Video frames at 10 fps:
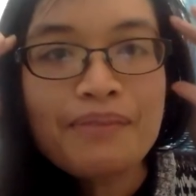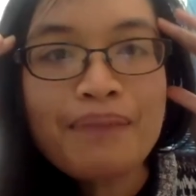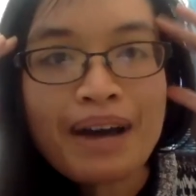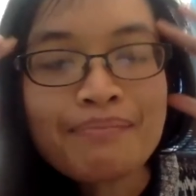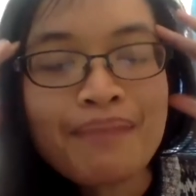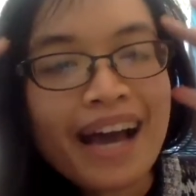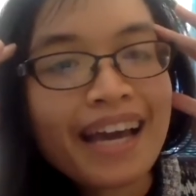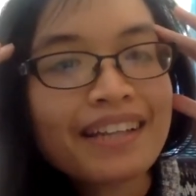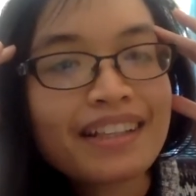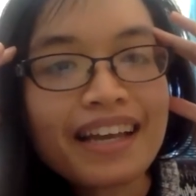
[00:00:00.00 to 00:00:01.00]
my
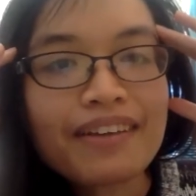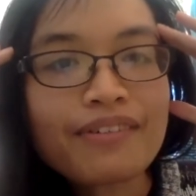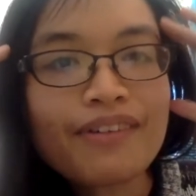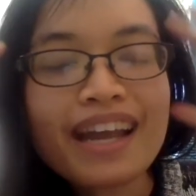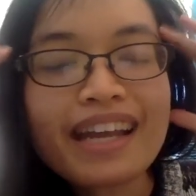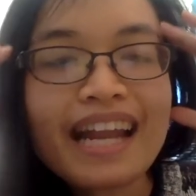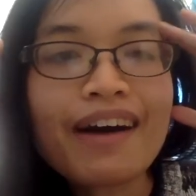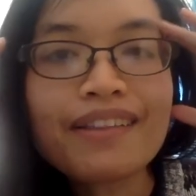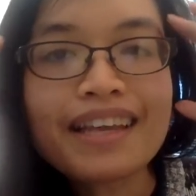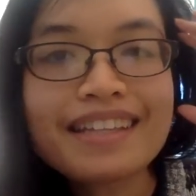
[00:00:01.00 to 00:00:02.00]
mind, like, right
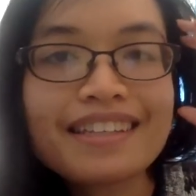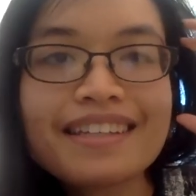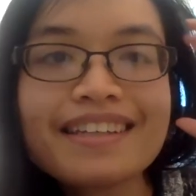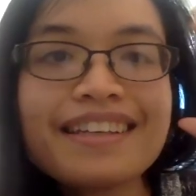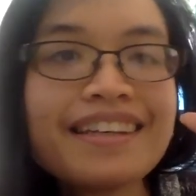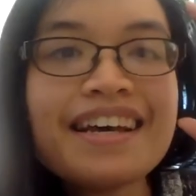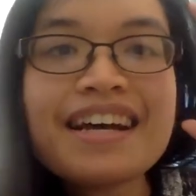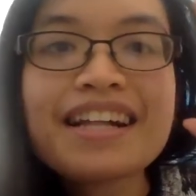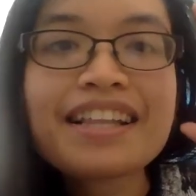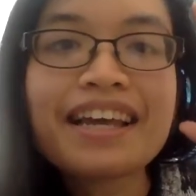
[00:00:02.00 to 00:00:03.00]
now, like, the,
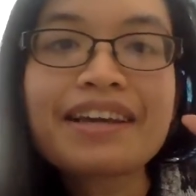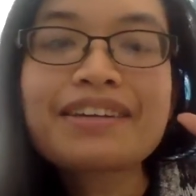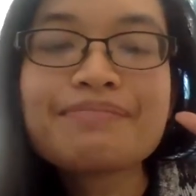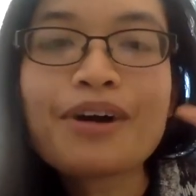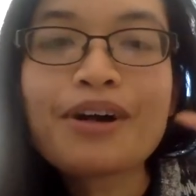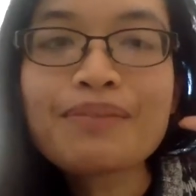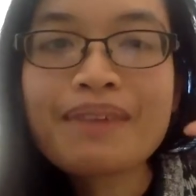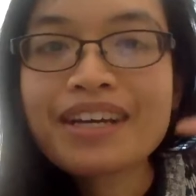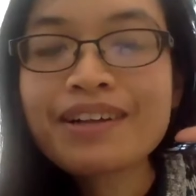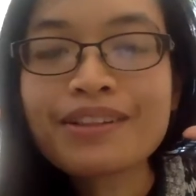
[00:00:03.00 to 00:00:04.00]
like, all
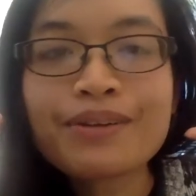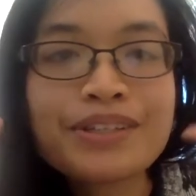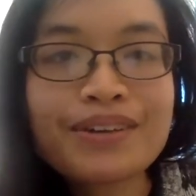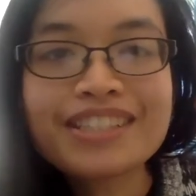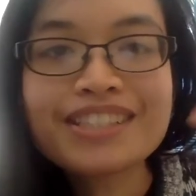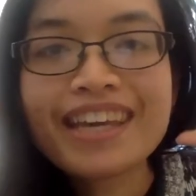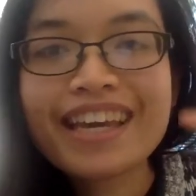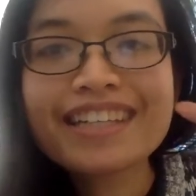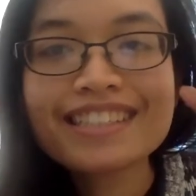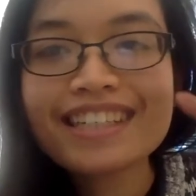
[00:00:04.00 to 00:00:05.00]
my colonial
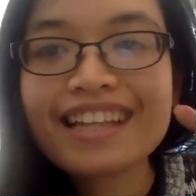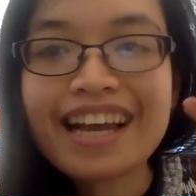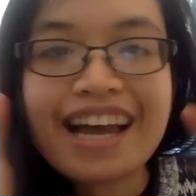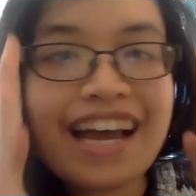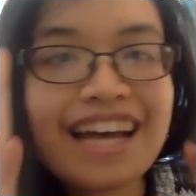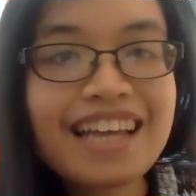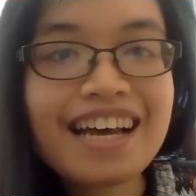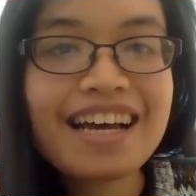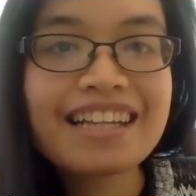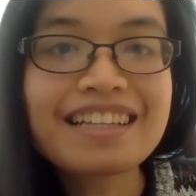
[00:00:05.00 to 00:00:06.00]
education, like, I had
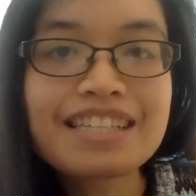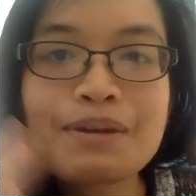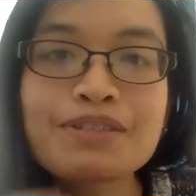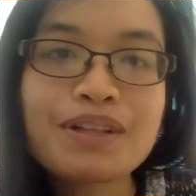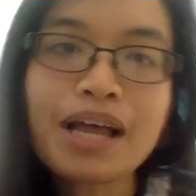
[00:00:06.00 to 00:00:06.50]
that, and then the spirits are